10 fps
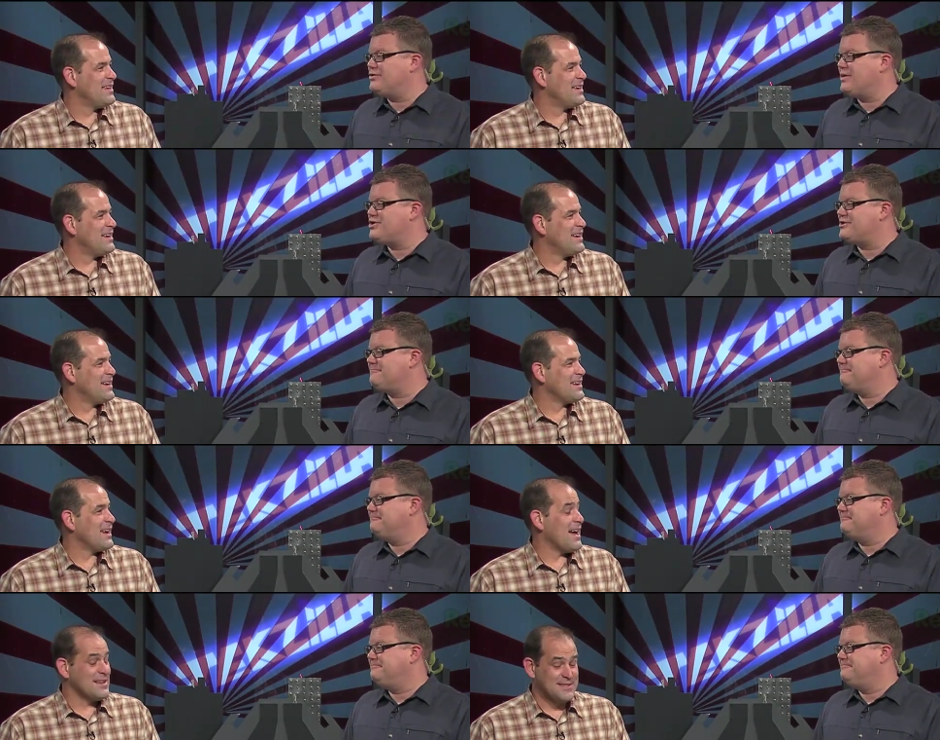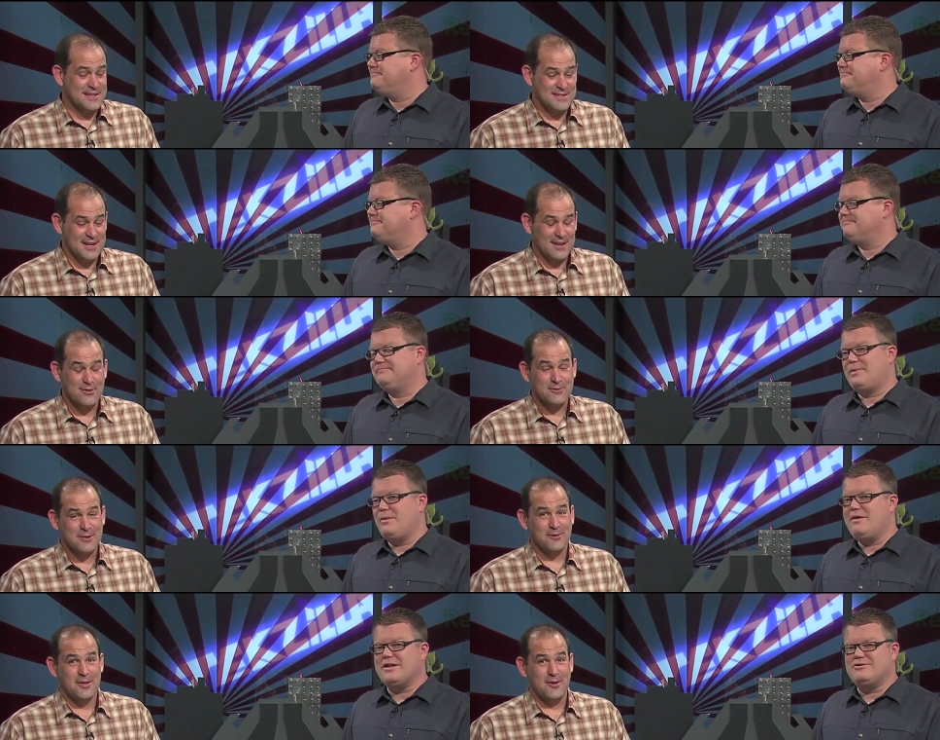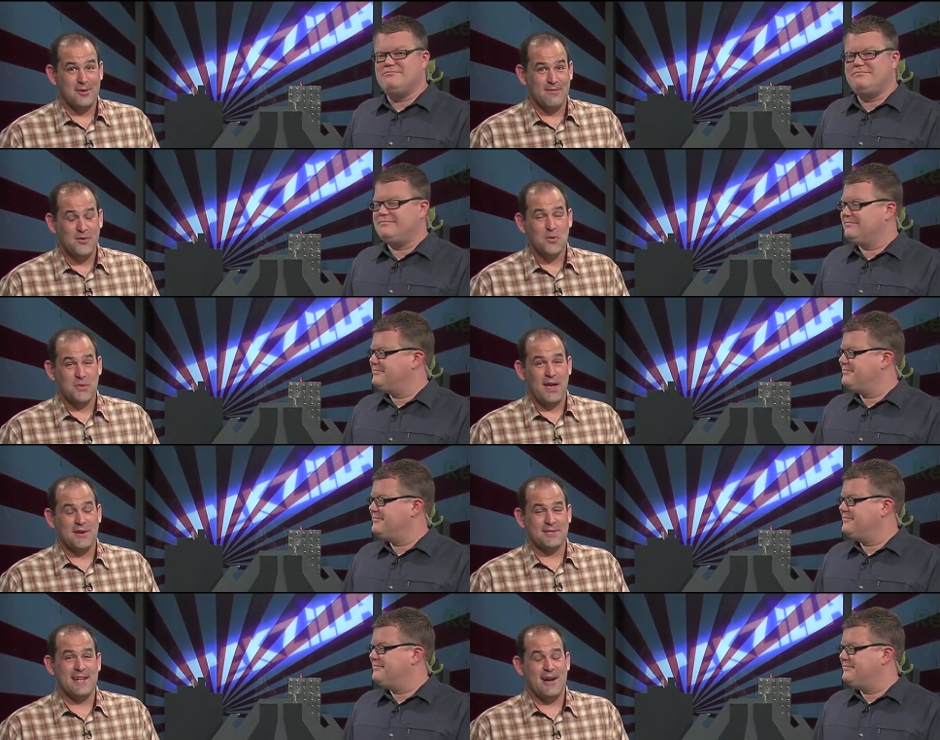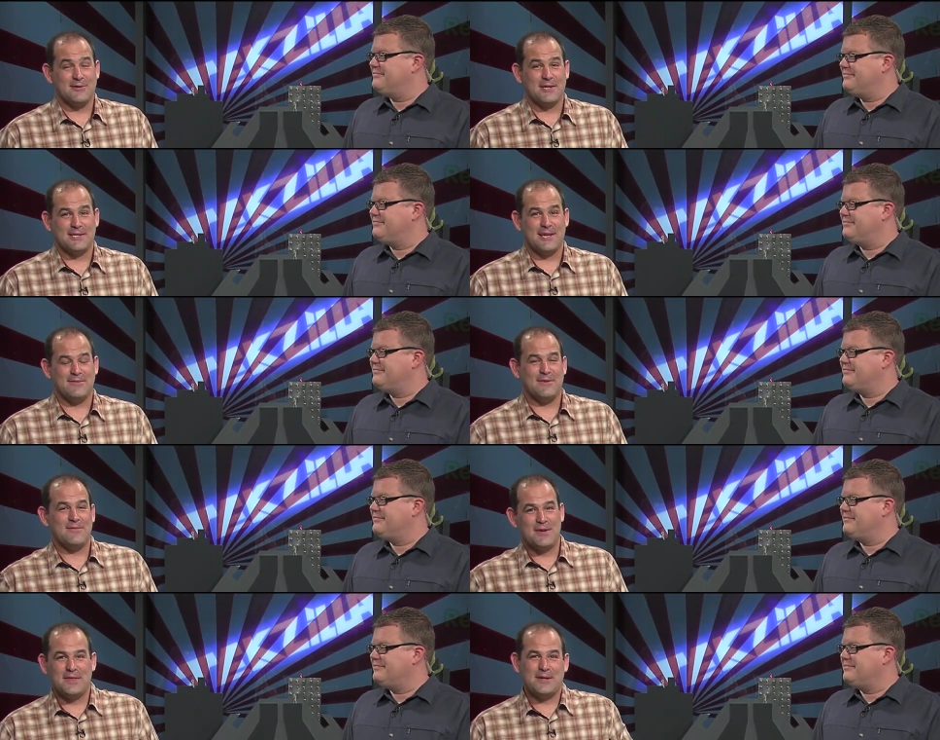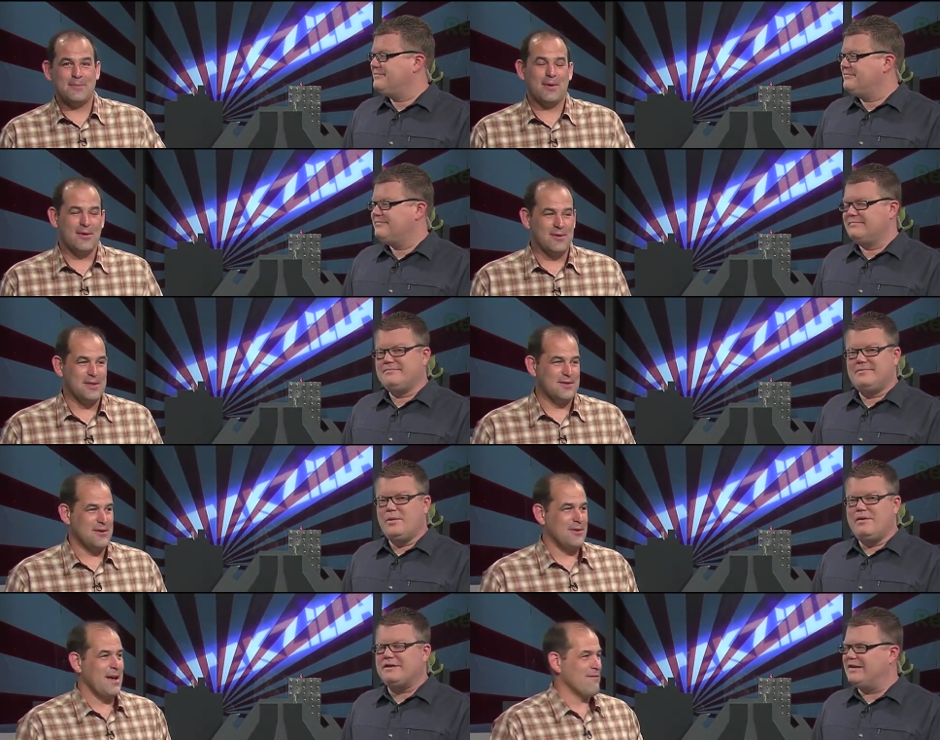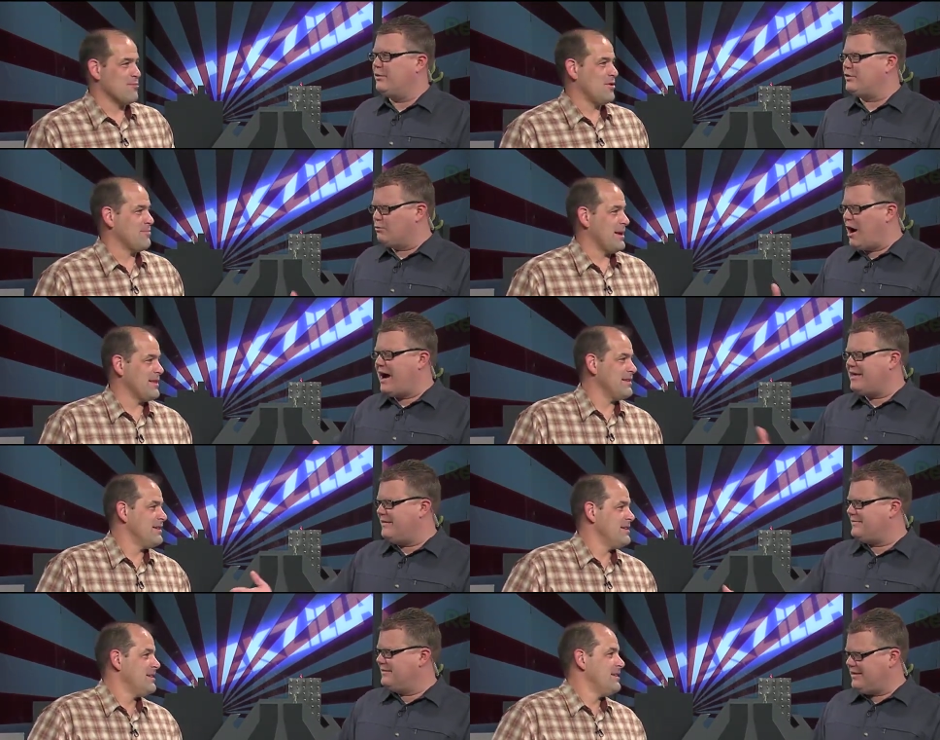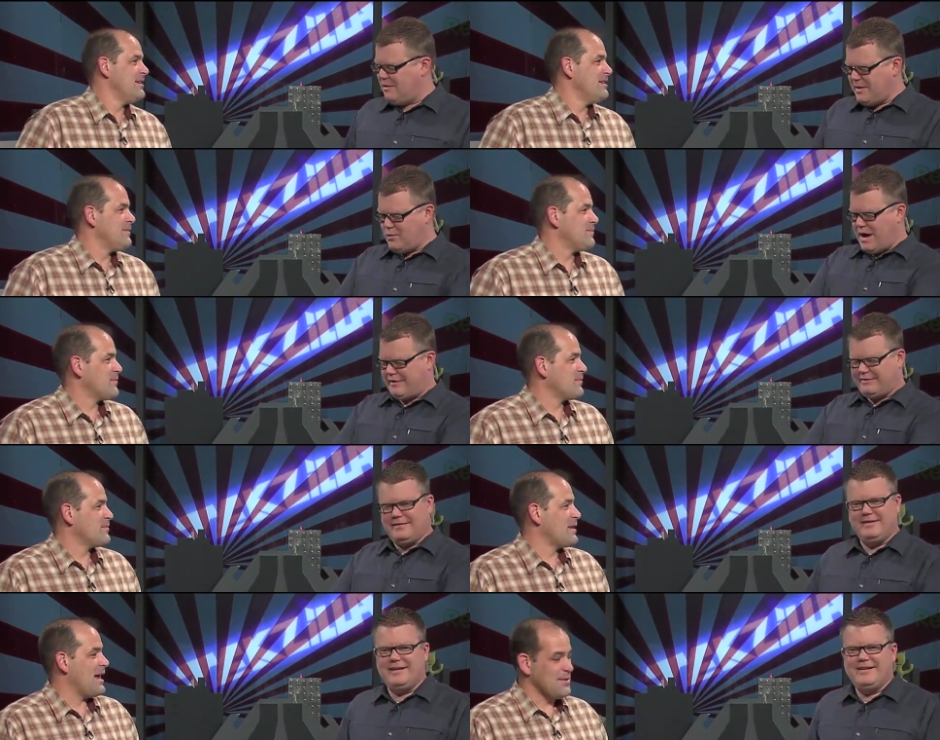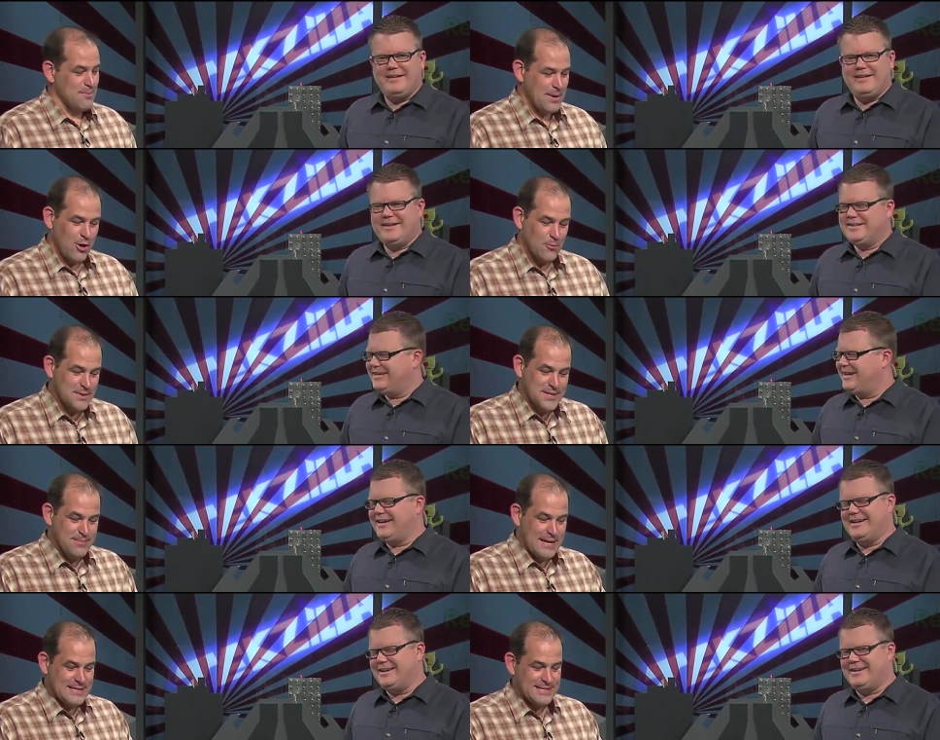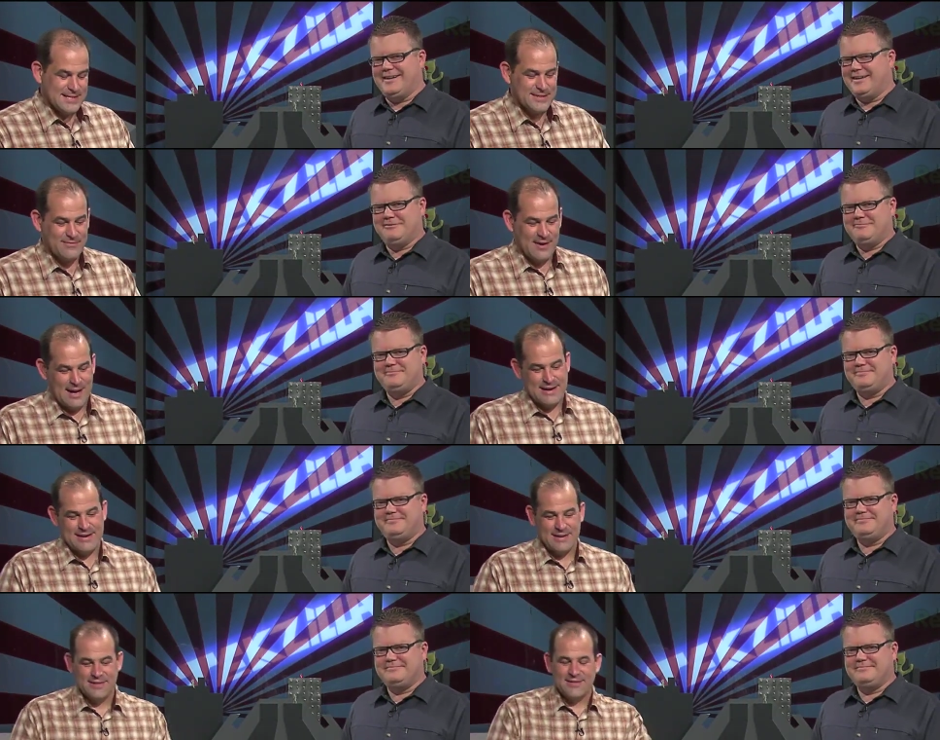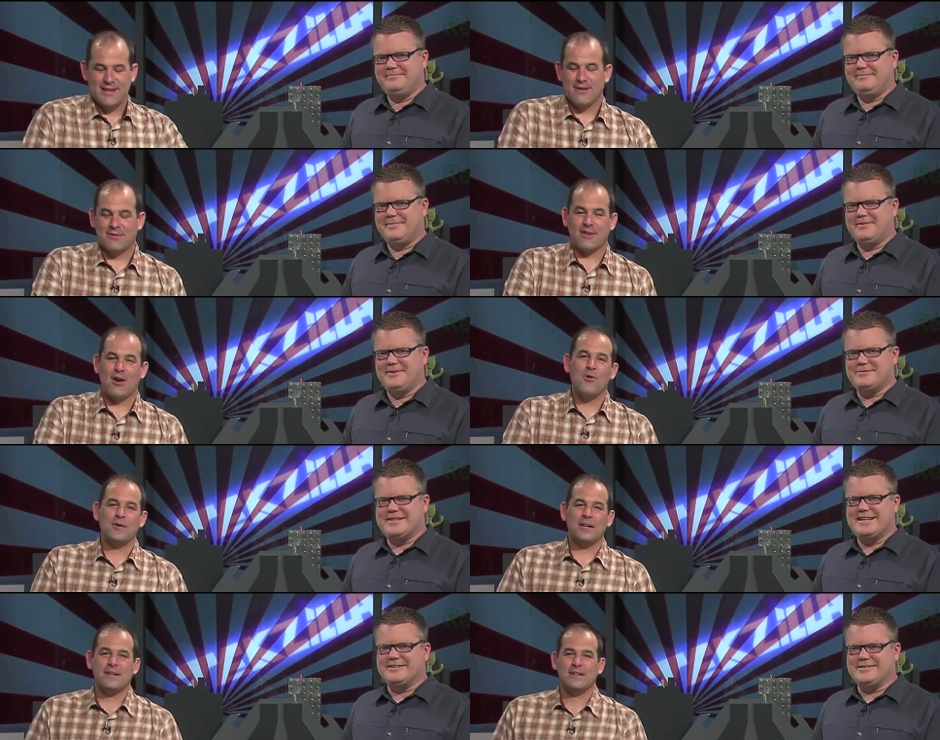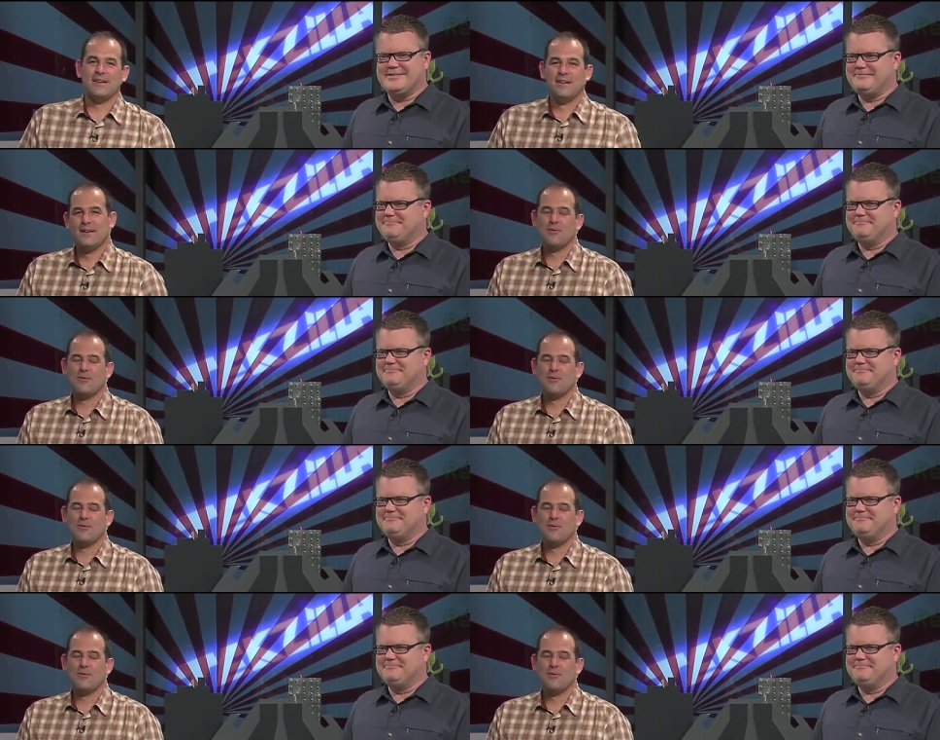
Speaker 1: penetration.
Speaker 2: Yeah, it's it's like there's literally only four thousand houses left in Finland apparently that don't. We have, to deal with the Rockies in the Midwest. Yeah, and the big open spaces in Nevada and South Dakota. Signals.